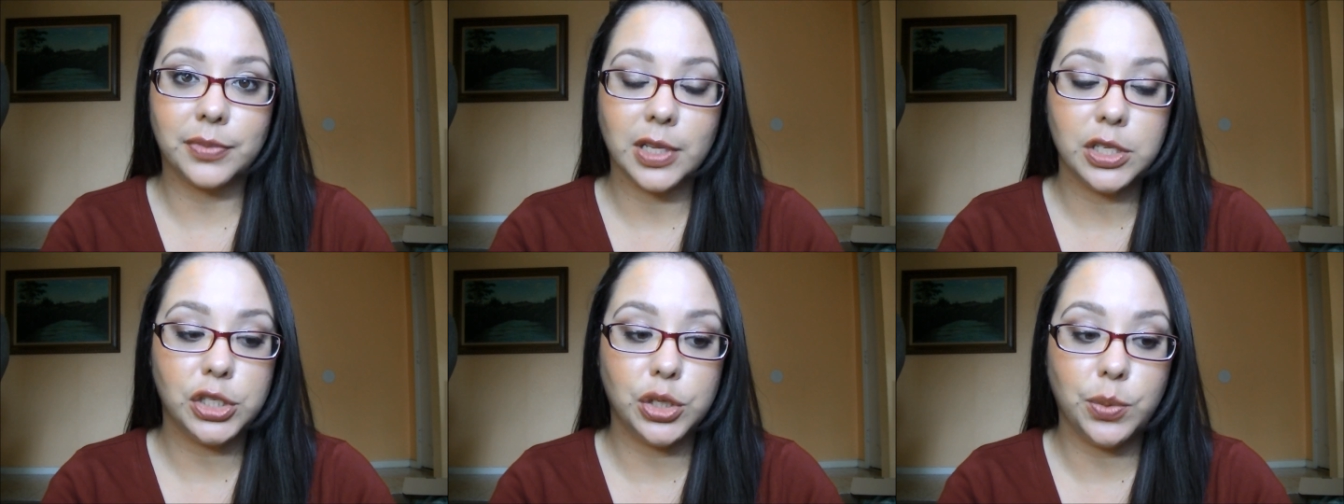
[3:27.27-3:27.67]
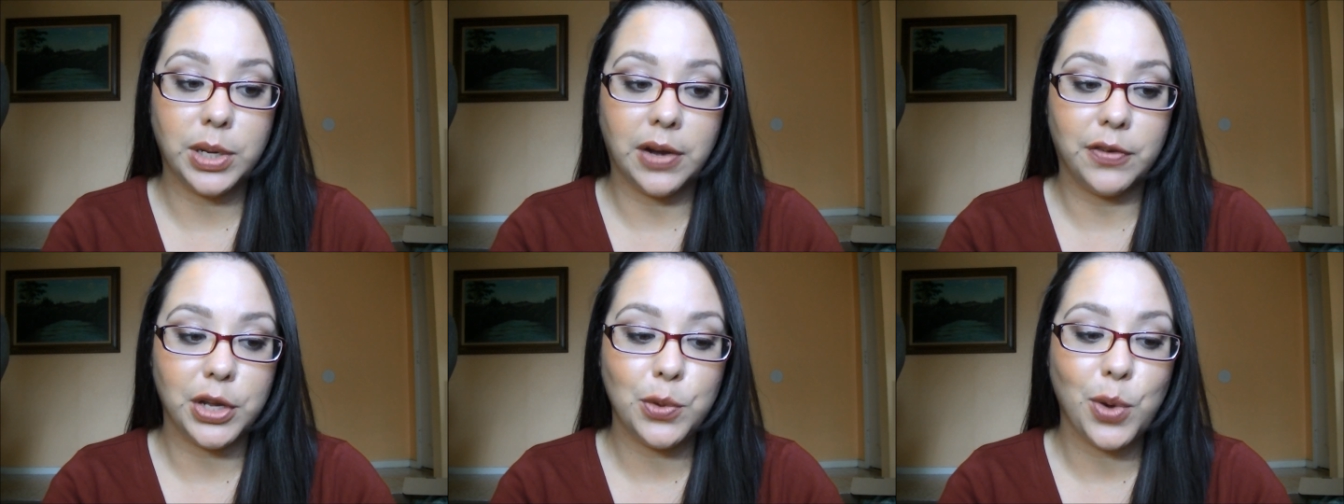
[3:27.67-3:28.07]
do
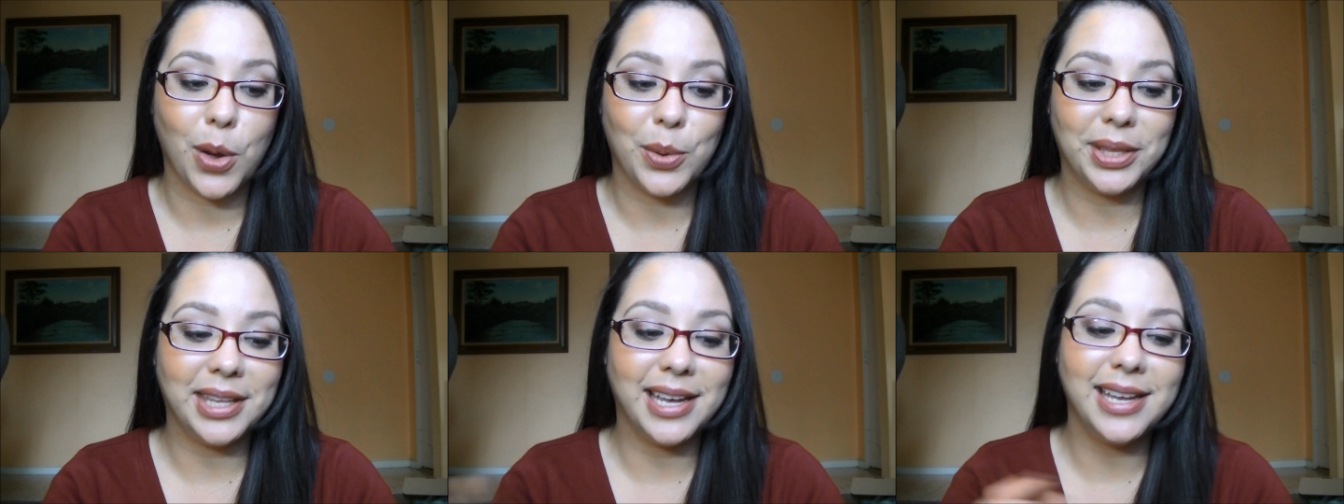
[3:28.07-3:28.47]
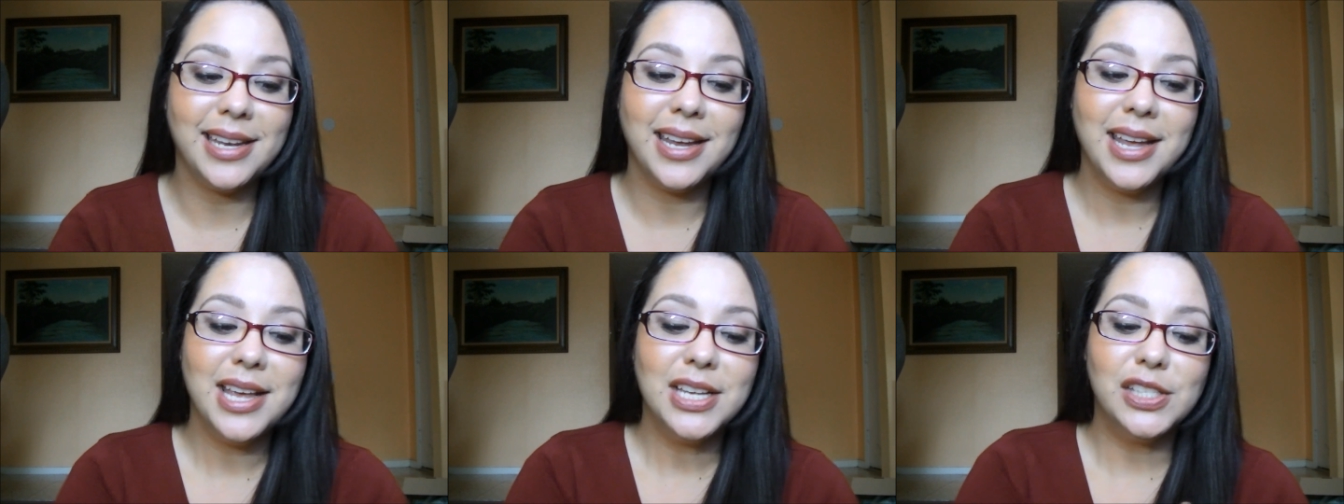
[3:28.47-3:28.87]
whatever you want with it.
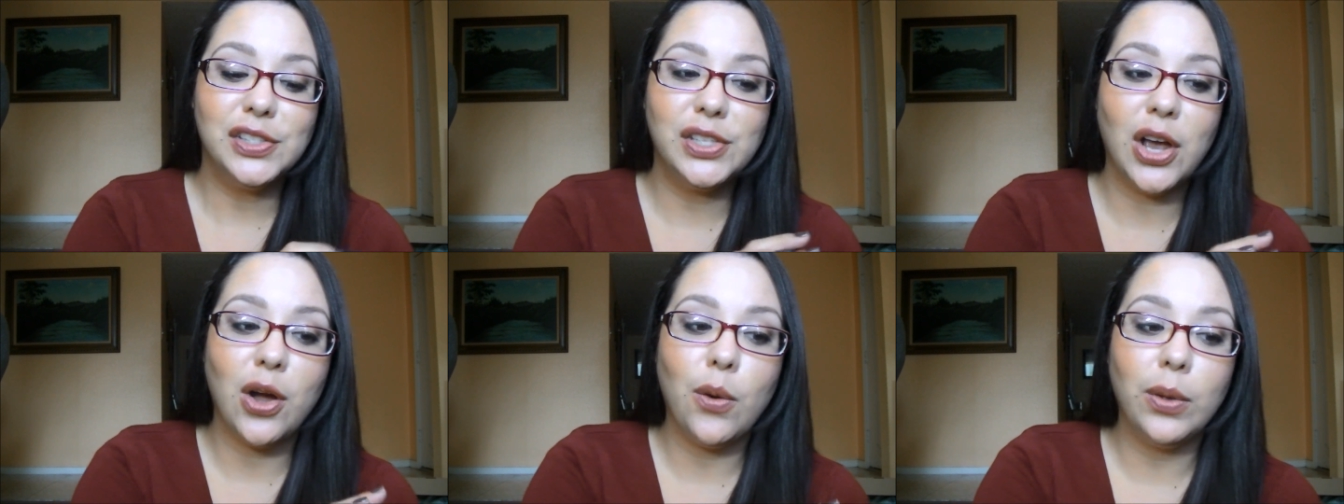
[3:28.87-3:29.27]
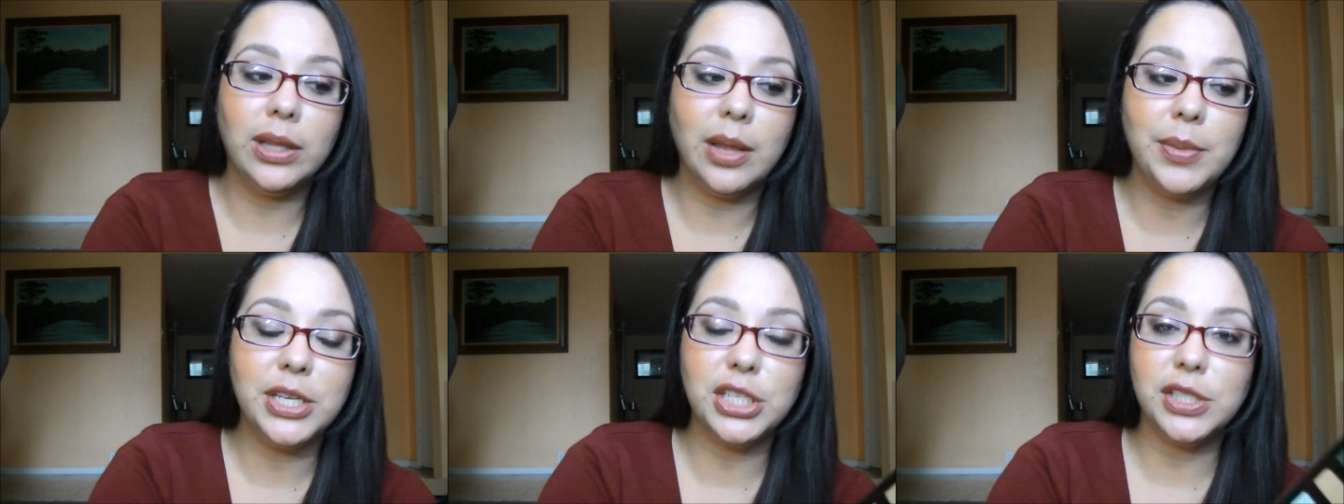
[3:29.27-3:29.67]
So
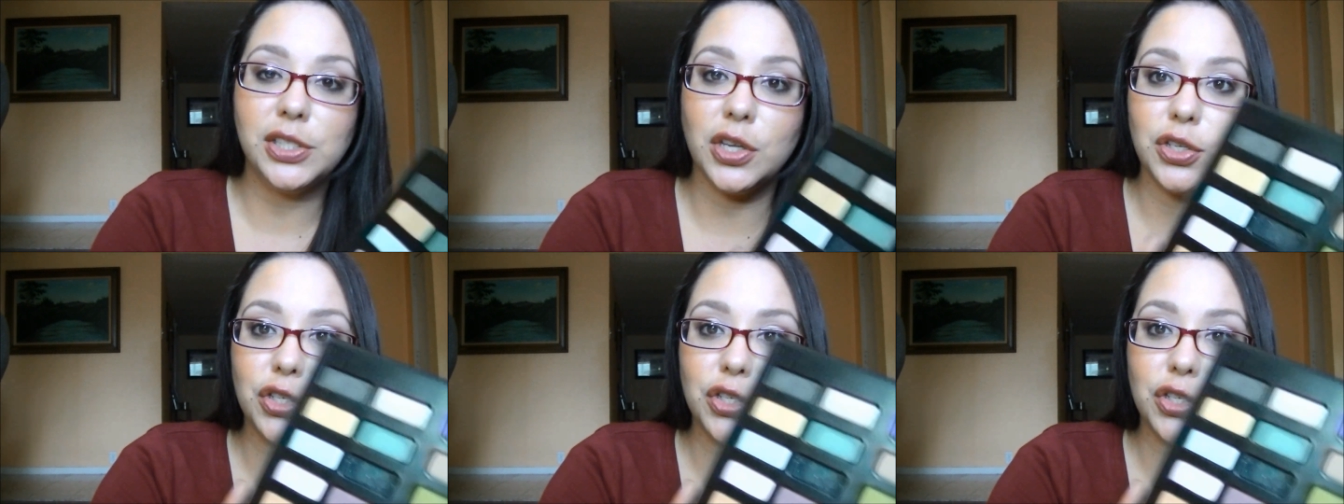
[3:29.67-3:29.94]
let me just